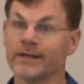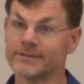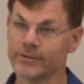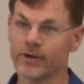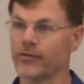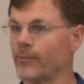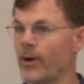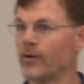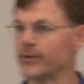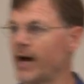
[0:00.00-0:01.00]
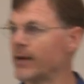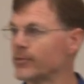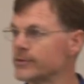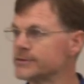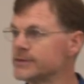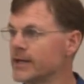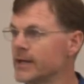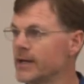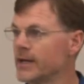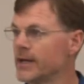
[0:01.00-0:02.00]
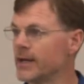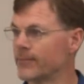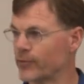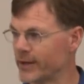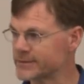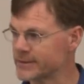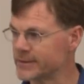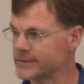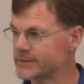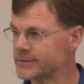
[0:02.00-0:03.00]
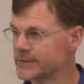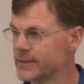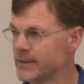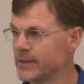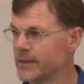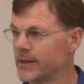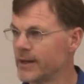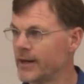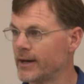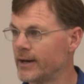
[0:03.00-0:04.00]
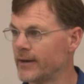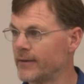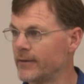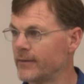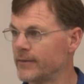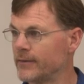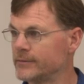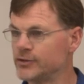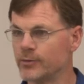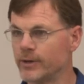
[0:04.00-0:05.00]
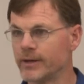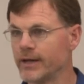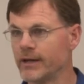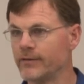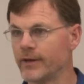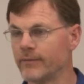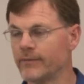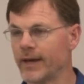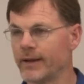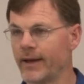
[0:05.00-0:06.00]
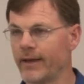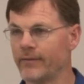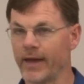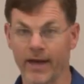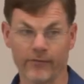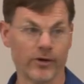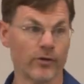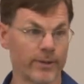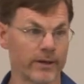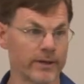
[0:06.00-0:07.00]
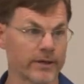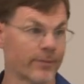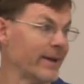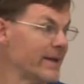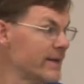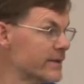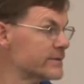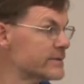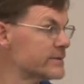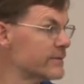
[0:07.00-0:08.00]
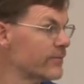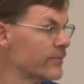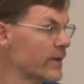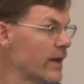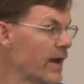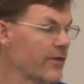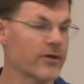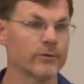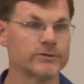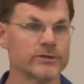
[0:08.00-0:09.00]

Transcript: Still got the Bald Knobbers and Presley's uh, Jubilee, that, that they have hillbilly comedians at those